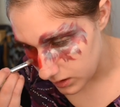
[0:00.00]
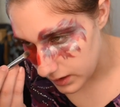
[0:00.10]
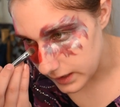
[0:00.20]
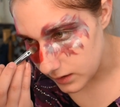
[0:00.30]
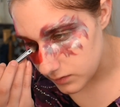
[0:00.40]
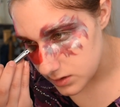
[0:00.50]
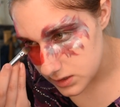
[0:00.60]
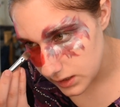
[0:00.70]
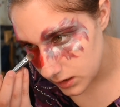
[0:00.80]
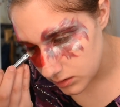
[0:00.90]
Hey, if there's
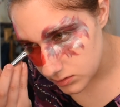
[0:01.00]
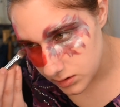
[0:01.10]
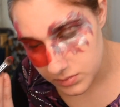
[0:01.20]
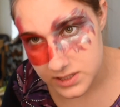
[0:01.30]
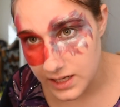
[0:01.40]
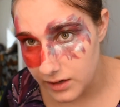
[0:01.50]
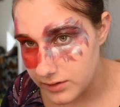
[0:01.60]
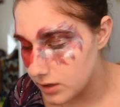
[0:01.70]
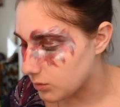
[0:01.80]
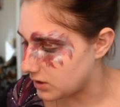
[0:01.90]
any YouTubers out
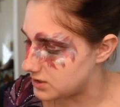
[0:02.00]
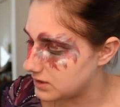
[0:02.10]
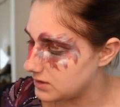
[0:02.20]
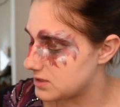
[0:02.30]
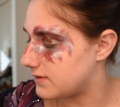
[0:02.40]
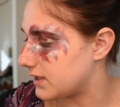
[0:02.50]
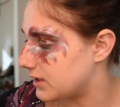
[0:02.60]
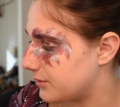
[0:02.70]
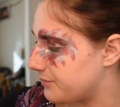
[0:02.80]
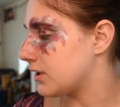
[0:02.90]
there watching this
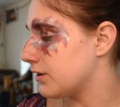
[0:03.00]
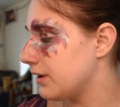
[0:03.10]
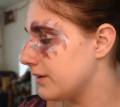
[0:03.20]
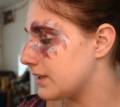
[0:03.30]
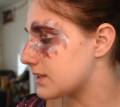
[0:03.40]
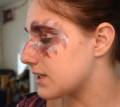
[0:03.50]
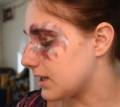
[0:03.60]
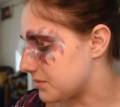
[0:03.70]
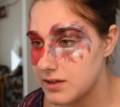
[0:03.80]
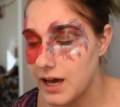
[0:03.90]
video and you have any
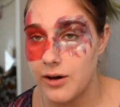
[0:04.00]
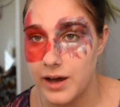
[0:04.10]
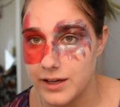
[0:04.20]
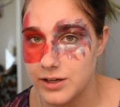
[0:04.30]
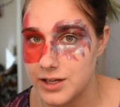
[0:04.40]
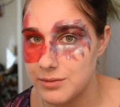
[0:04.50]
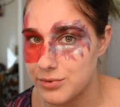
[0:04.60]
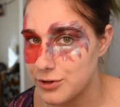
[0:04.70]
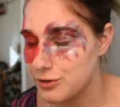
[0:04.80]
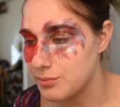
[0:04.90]
tips how I could
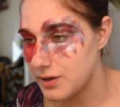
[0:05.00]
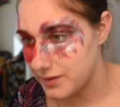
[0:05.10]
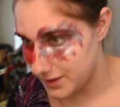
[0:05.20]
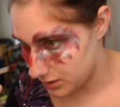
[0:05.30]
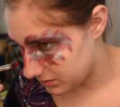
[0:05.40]
improve my video